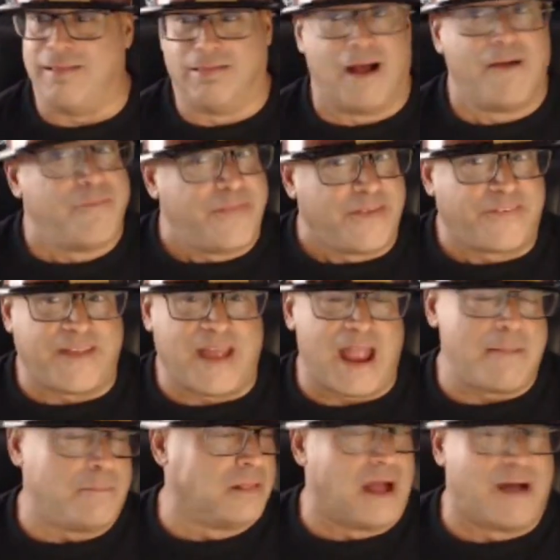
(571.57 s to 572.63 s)
Love this
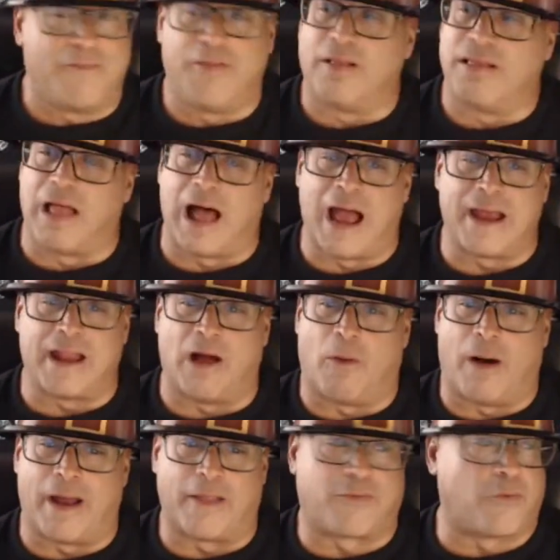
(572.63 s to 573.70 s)
game. Love the line. I
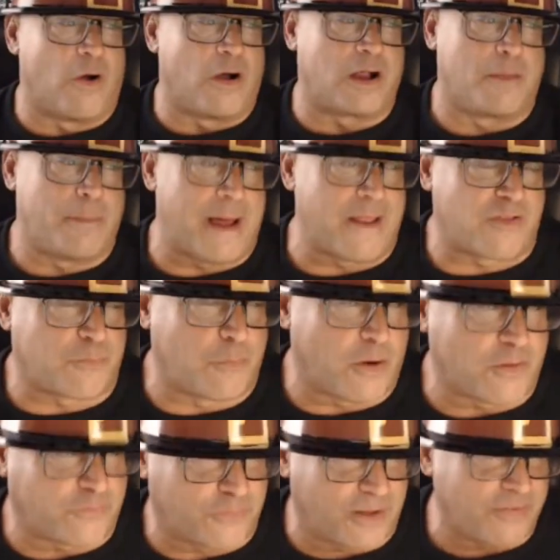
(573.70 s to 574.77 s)
want to talk about it,
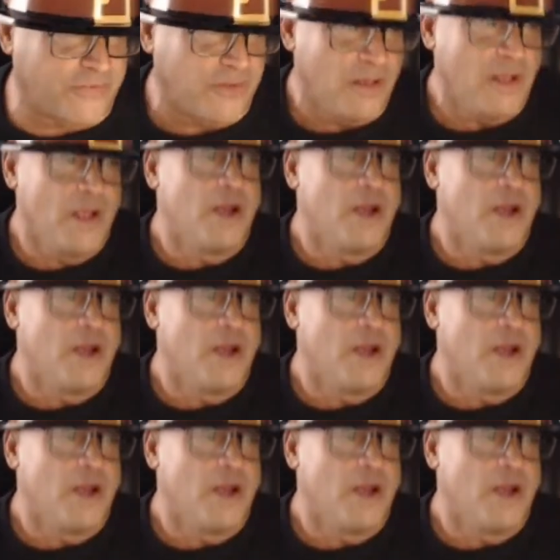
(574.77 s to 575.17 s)
sports fans.